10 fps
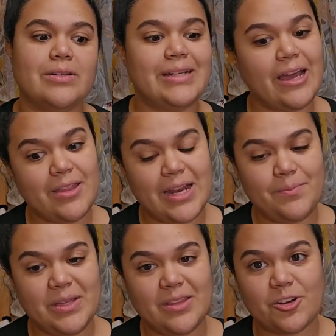now that I'm
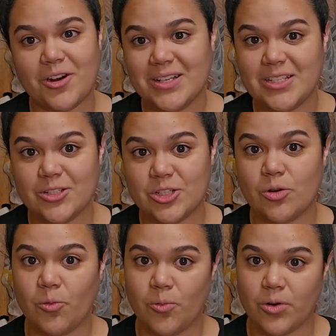in the cross-stitch
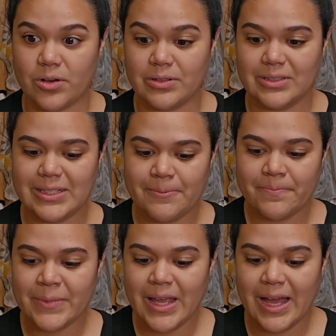world,
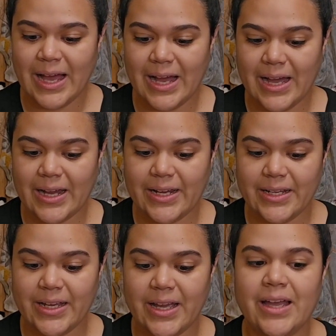
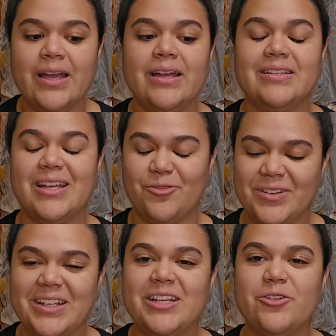I
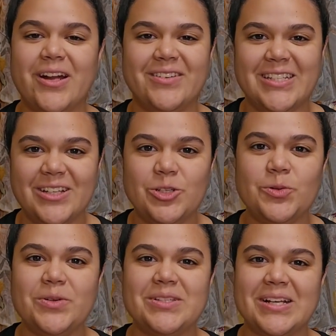definitely gravitate
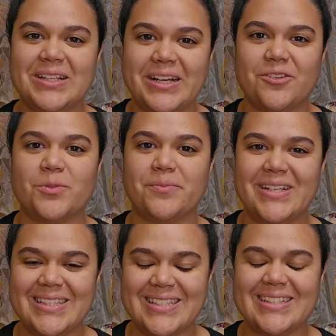towards a lot of
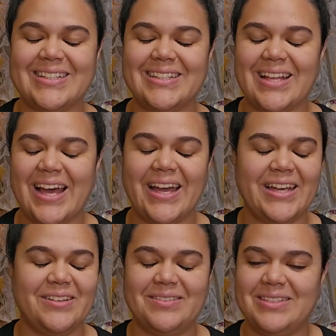mermaids.
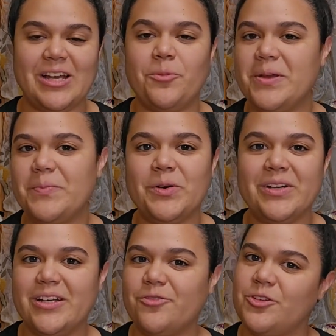I tell people
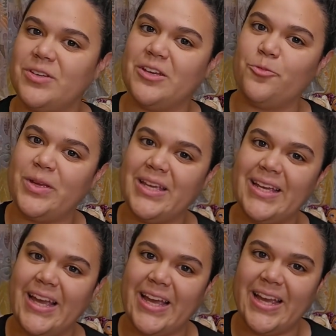if you give me
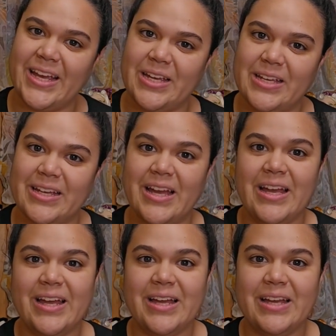a
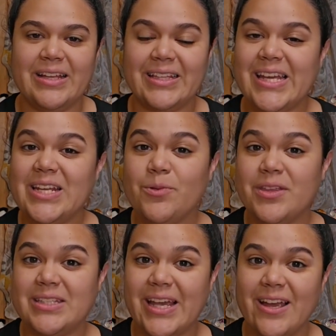lady with a
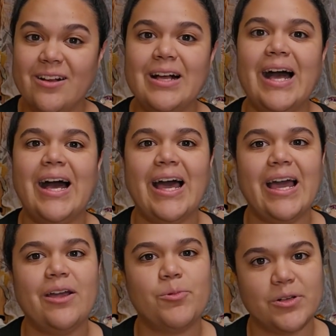tail,
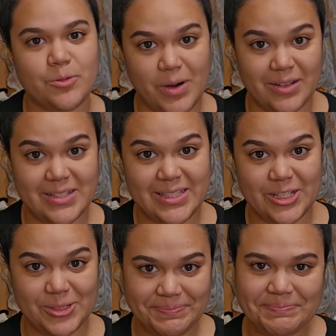I will probably stitch it.